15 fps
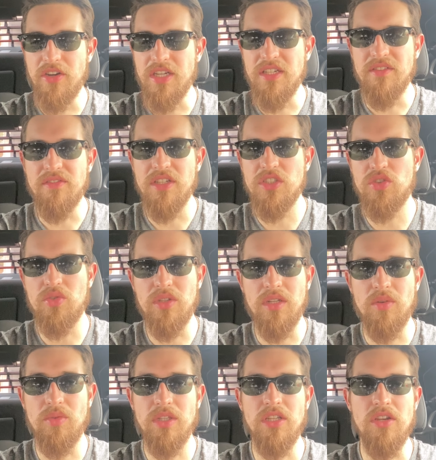individually
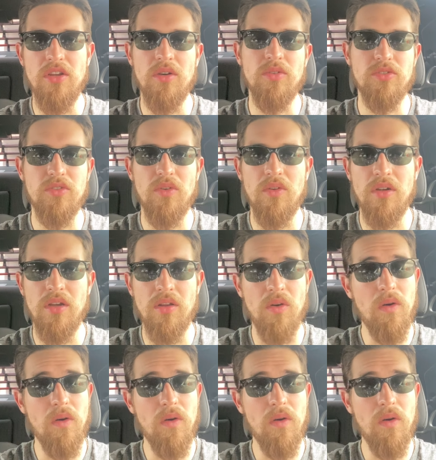to really know what's going on.